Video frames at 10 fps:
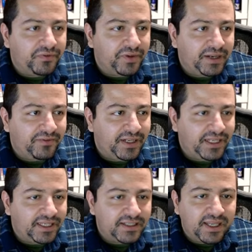of
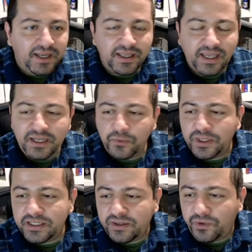Nvidia stock
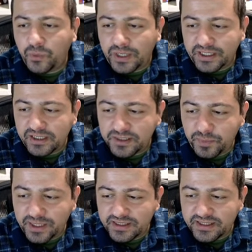anyways if you wanted to
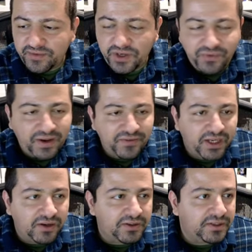spend
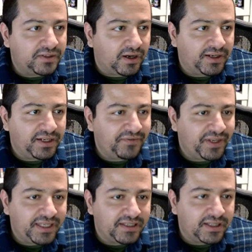$75 on
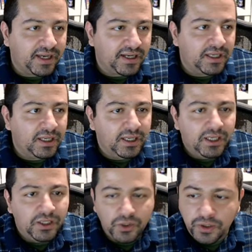Nvidia stock.
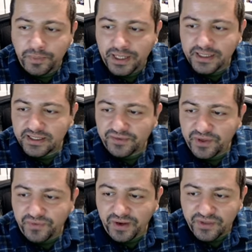You could buy
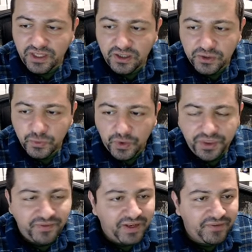$75
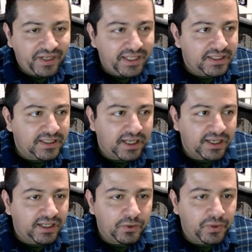worth of Nvidia
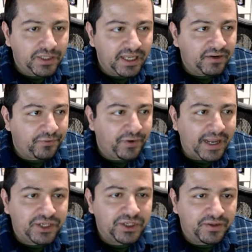stock and you would get a
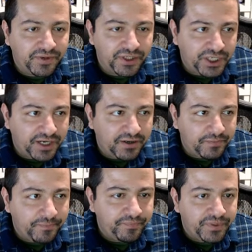fraction of a
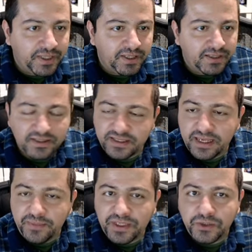share, the
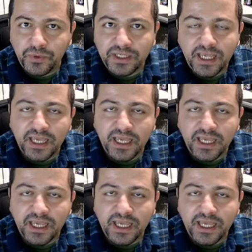same as you would